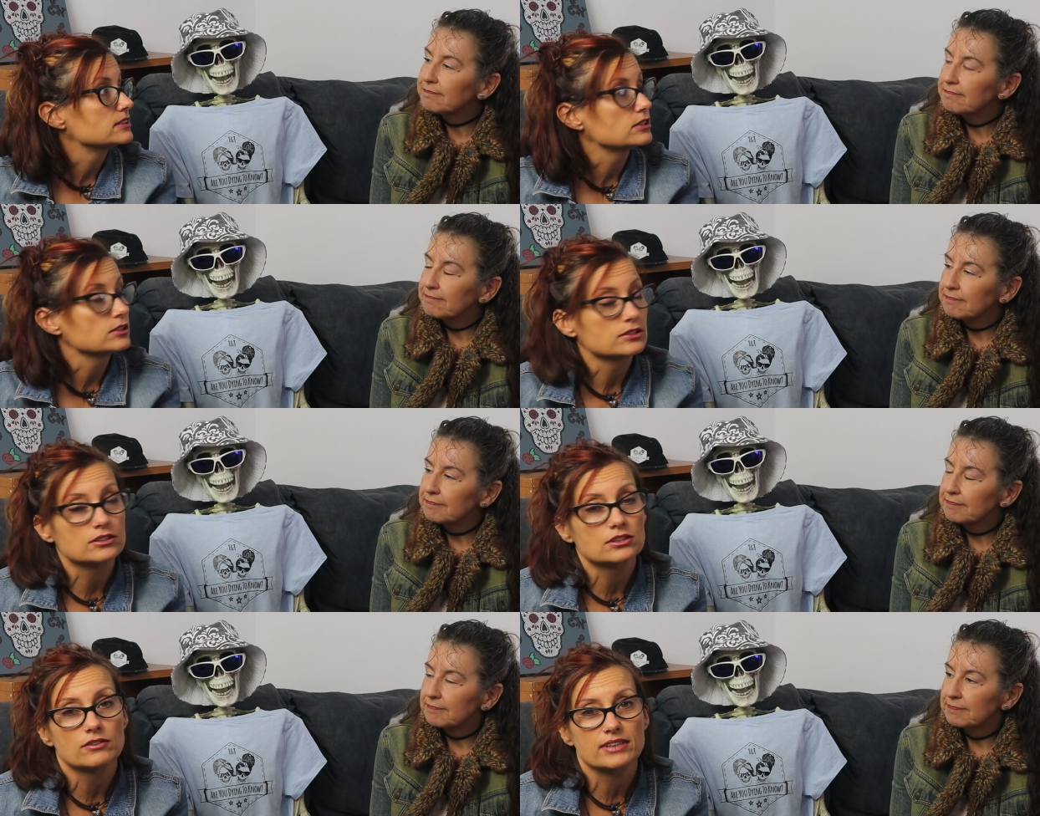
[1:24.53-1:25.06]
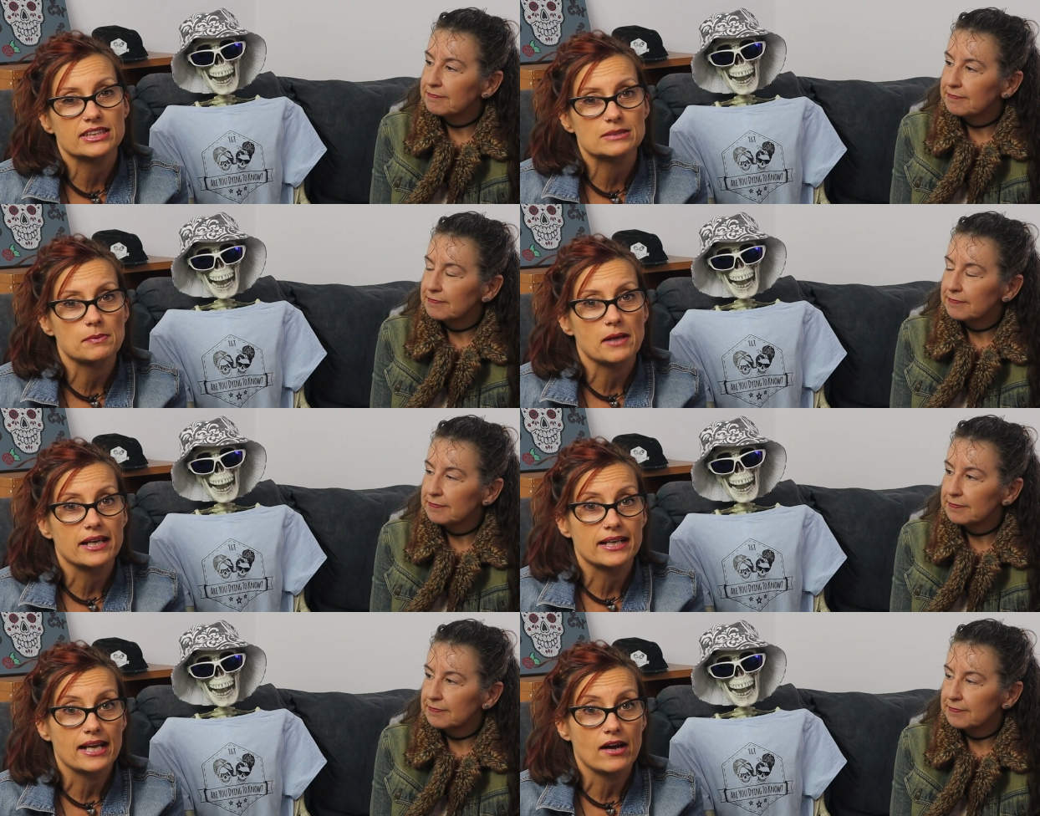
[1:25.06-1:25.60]
Speaker 1: to sort of
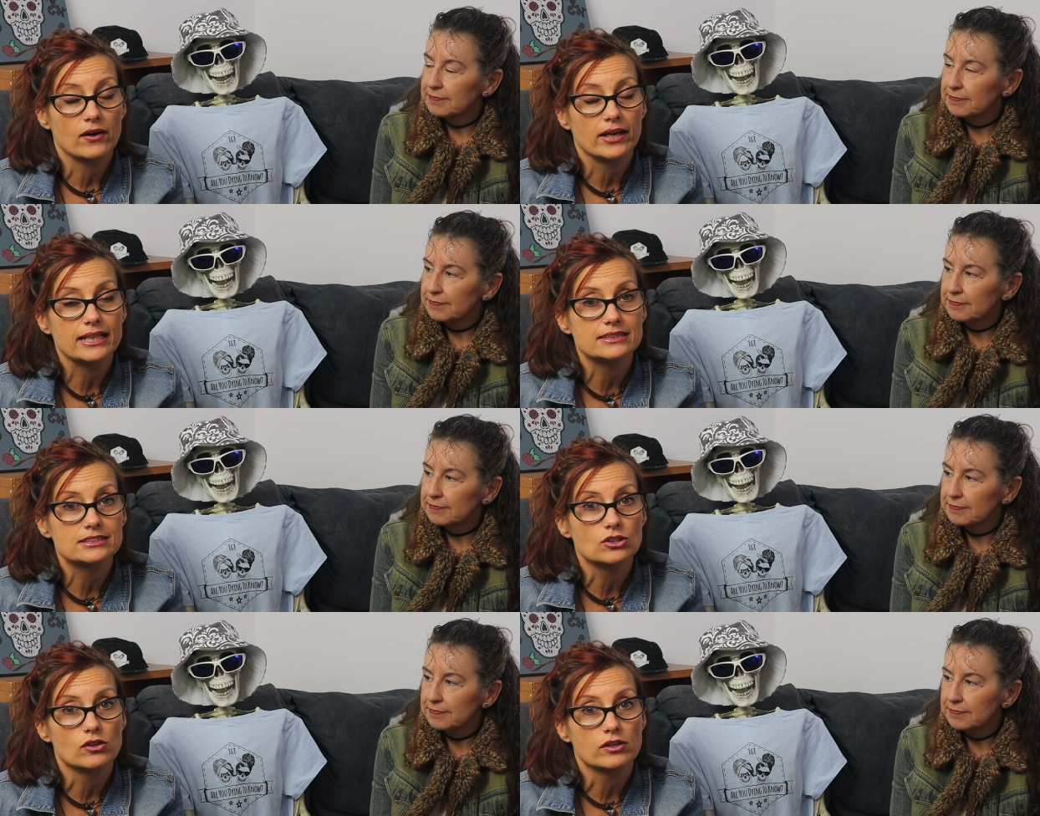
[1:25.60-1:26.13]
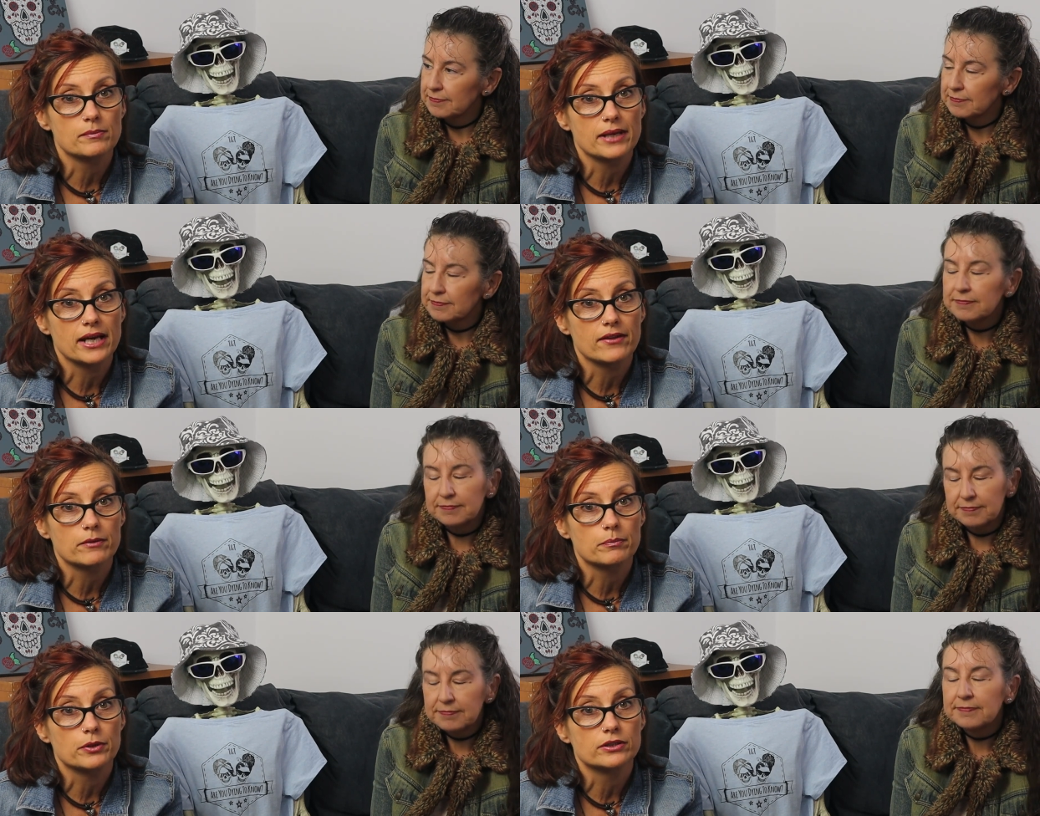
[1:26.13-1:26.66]
explain how he's gone
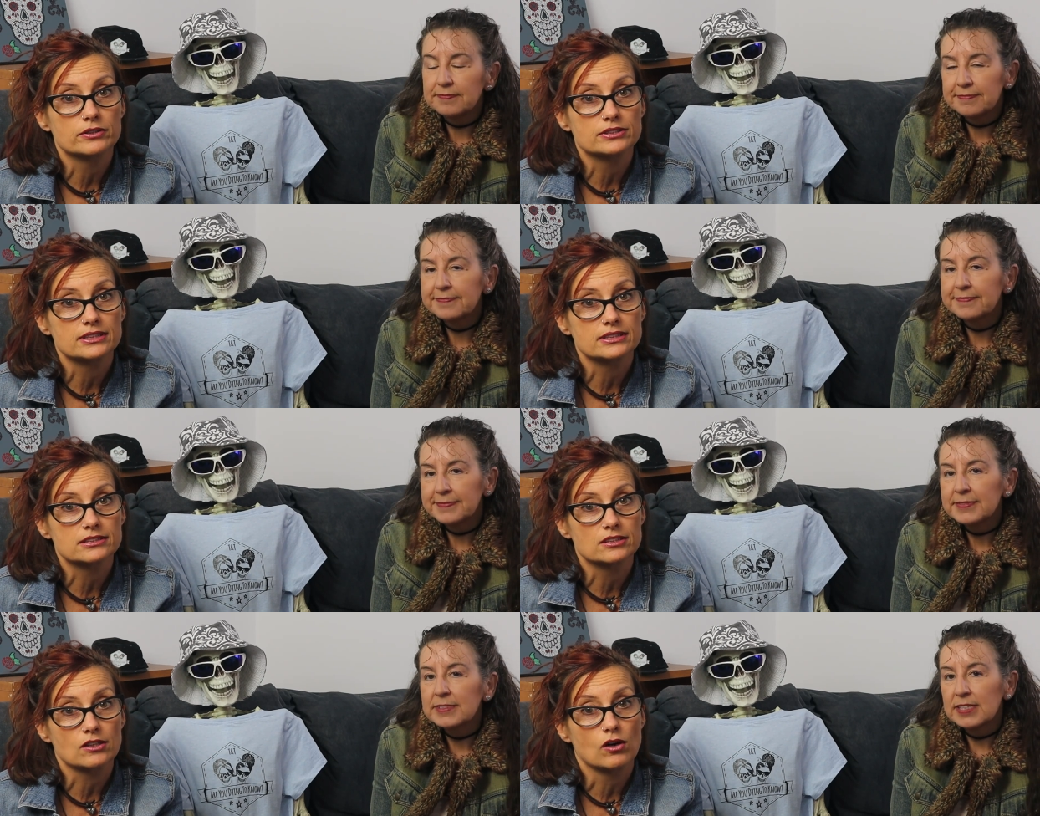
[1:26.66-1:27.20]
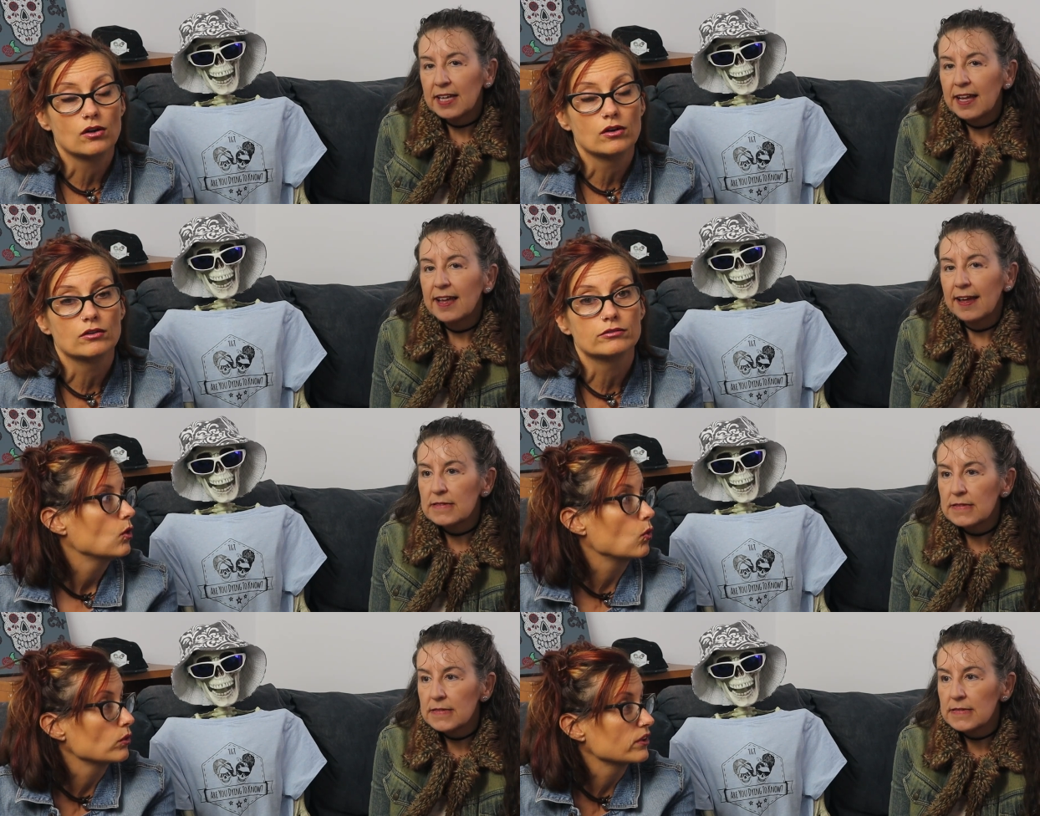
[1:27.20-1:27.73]
about the process of
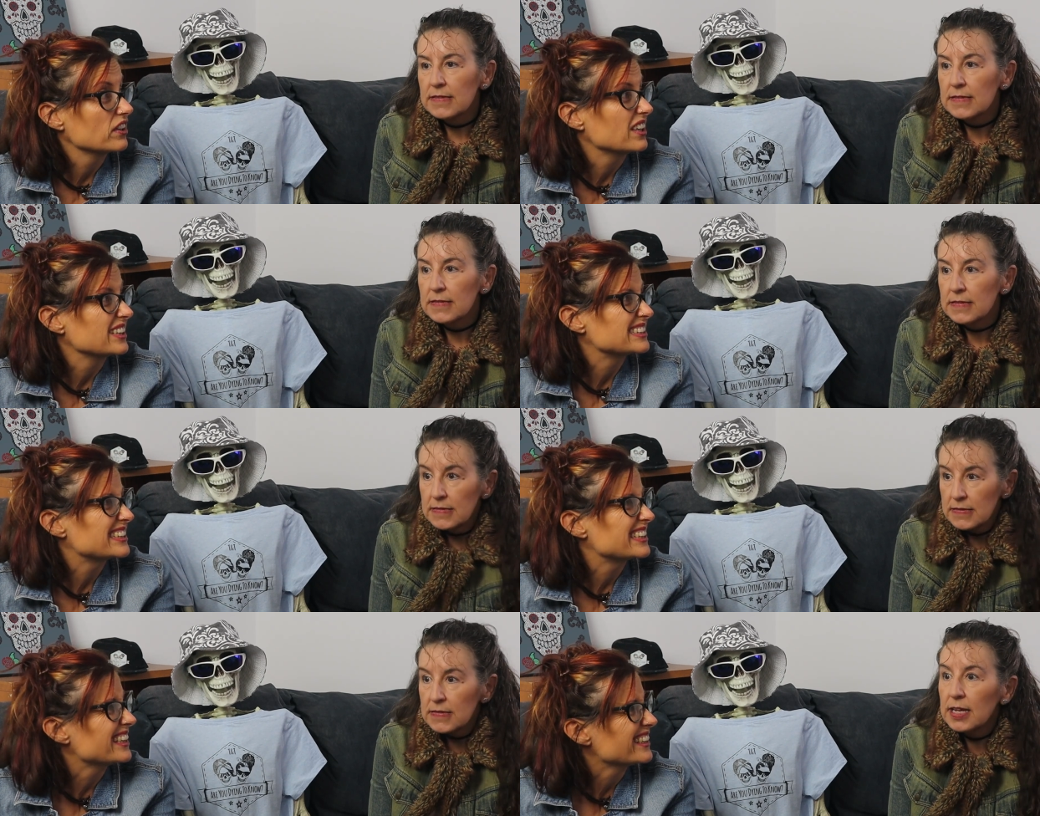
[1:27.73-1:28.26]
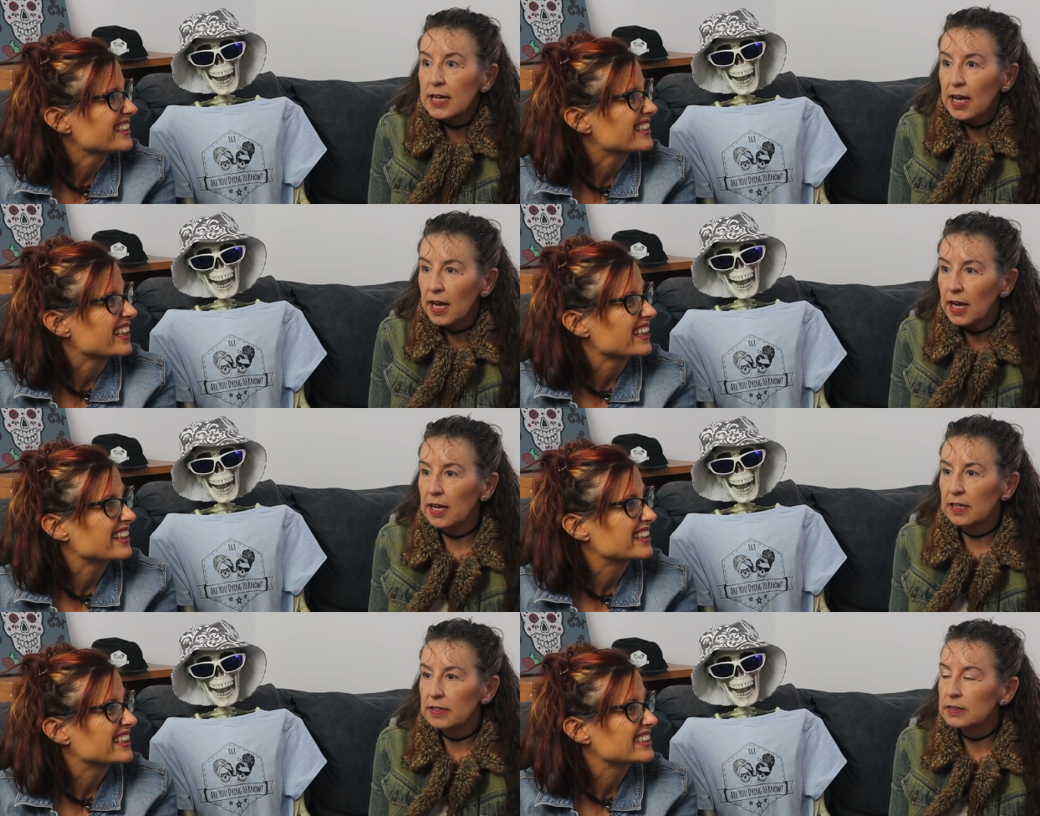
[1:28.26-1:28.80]
organising it,
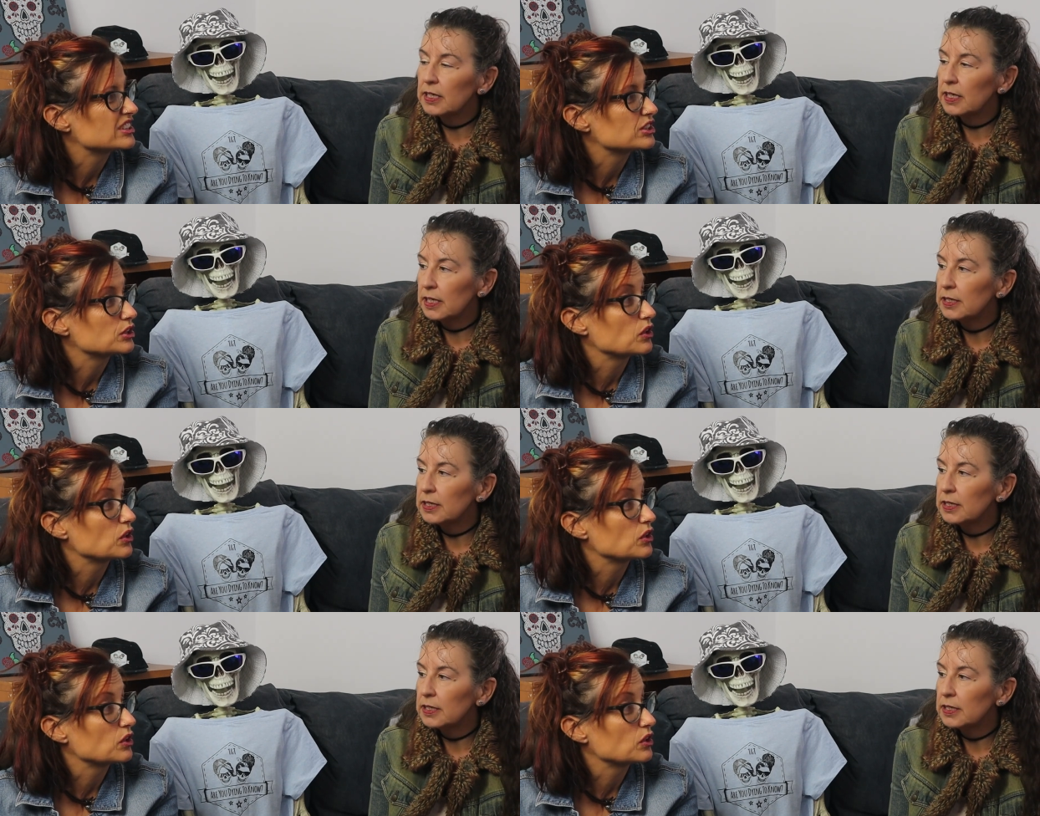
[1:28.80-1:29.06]
yeah, I guess yeah.